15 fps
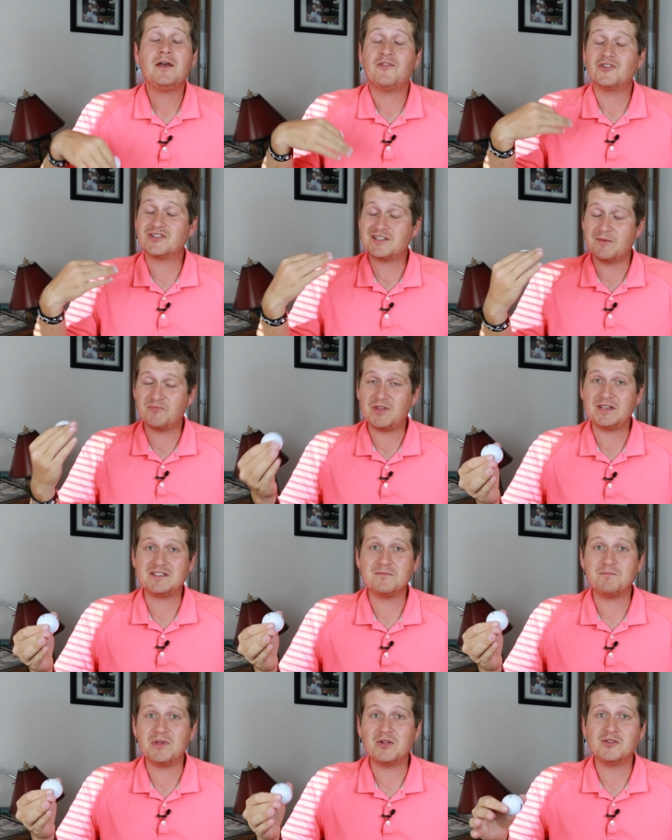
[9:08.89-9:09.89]
there's something
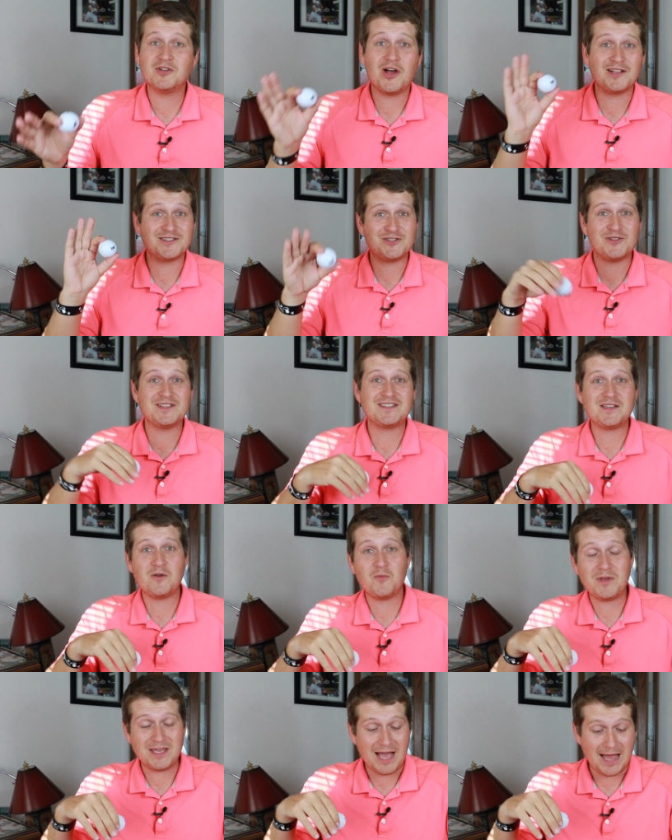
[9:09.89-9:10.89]
to build on. So let's see
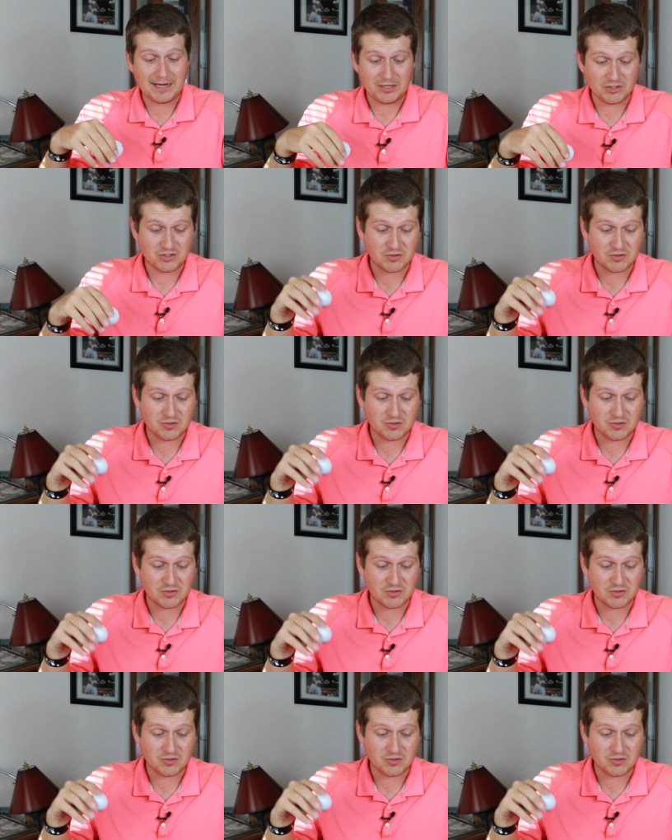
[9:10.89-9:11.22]
what we got here.